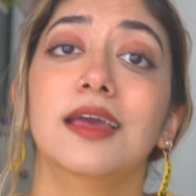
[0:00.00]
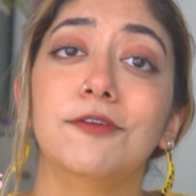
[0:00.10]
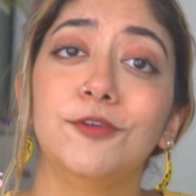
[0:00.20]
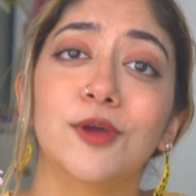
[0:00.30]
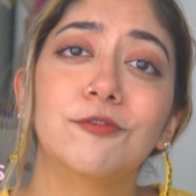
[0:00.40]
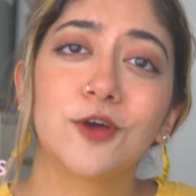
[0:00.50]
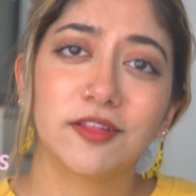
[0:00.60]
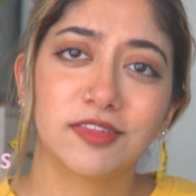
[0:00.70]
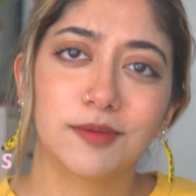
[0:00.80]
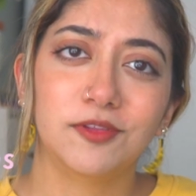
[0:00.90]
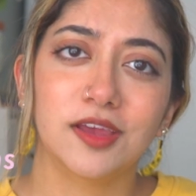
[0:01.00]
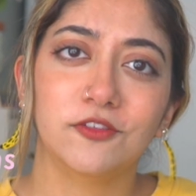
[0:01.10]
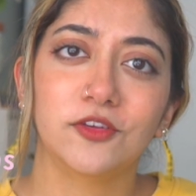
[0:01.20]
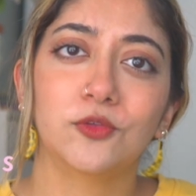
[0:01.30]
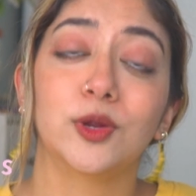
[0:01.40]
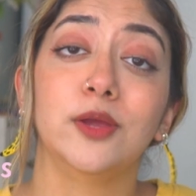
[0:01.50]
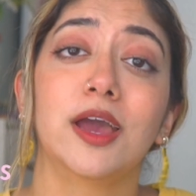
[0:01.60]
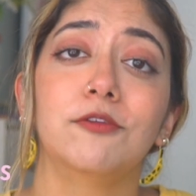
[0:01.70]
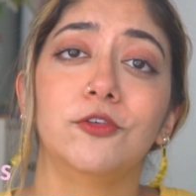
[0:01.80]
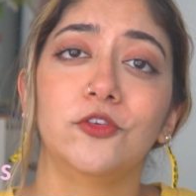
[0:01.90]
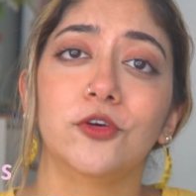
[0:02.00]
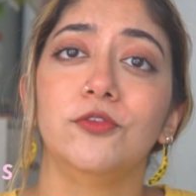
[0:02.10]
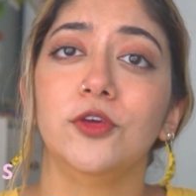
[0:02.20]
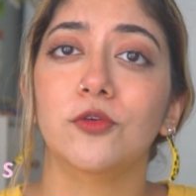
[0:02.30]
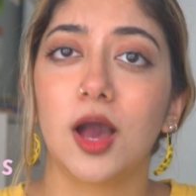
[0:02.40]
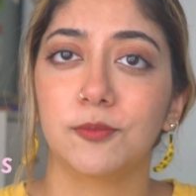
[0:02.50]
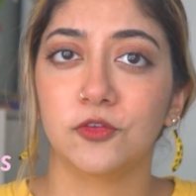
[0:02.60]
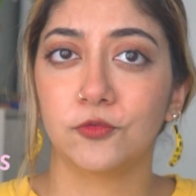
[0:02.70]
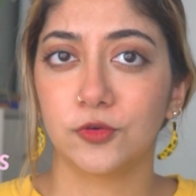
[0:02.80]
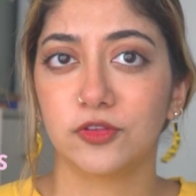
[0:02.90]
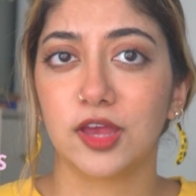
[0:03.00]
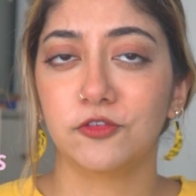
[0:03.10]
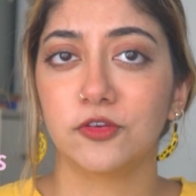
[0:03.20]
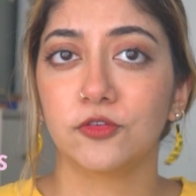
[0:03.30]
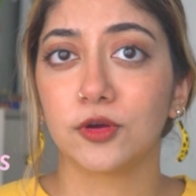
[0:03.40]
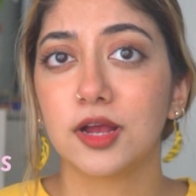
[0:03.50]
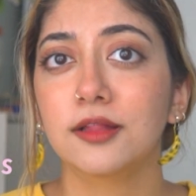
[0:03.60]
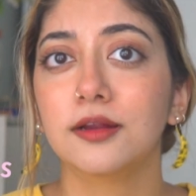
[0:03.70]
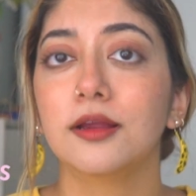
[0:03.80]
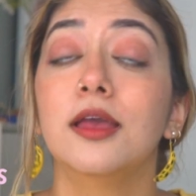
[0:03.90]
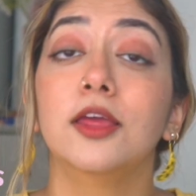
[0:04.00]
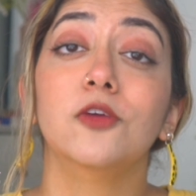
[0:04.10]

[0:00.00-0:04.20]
If you have concept stages where you have to show a few options for sketches or color,